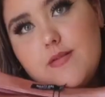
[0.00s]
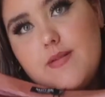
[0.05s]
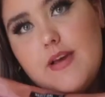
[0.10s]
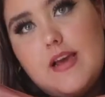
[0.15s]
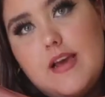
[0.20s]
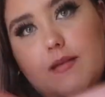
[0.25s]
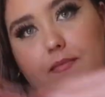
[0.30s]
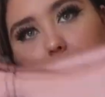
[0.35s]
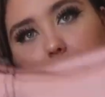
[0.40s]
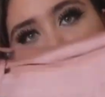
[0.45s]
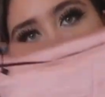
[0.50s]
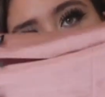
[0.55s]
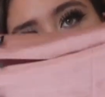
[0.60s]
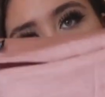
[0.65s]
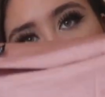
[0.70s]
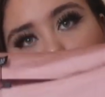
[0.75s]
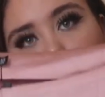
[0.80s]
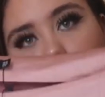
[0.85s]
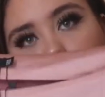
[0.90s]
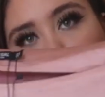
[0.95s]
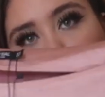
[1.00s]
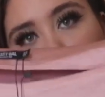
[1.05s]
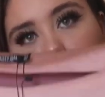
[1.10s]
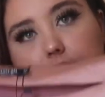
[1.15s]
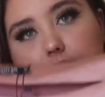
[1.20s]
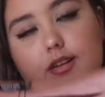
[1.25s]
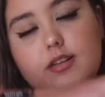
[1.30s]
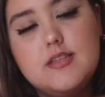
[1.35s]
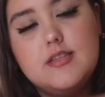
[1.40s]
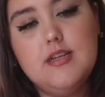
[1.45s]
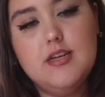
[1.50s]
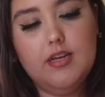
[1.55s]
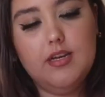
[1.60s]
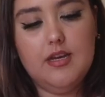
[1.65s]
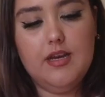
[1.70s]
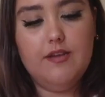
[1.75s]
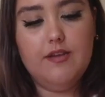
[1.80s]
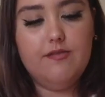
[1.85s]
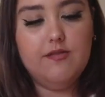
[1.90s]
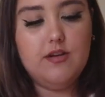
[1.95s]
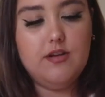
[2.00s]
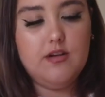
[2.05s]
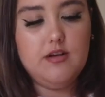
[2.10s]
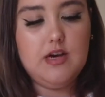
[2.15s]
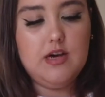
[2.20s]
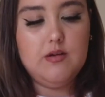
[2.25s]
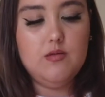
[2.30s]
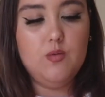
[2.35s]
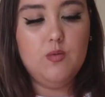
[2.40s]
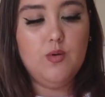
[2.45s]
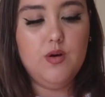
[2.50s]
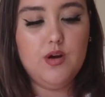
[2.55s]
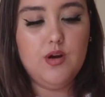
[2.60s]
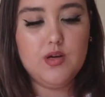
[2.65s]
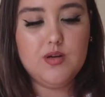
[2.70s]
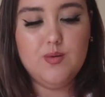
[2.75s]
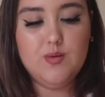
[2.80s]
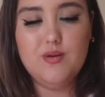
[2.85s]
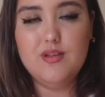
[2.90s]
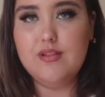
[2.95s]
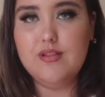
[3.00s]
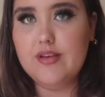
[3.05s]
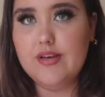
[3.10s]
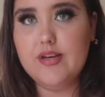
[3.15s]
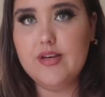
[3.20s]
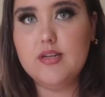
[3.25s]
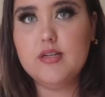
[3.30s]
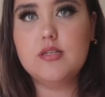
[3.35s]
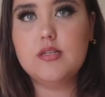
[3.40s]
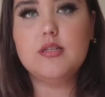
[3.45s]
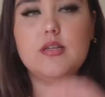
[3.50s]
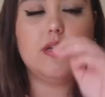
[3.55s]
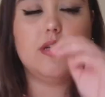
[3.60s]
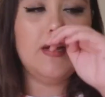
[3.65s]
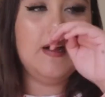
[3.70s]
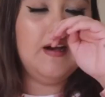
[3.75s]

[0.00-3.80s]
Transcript: big, I might return it. If not, I'll work with it.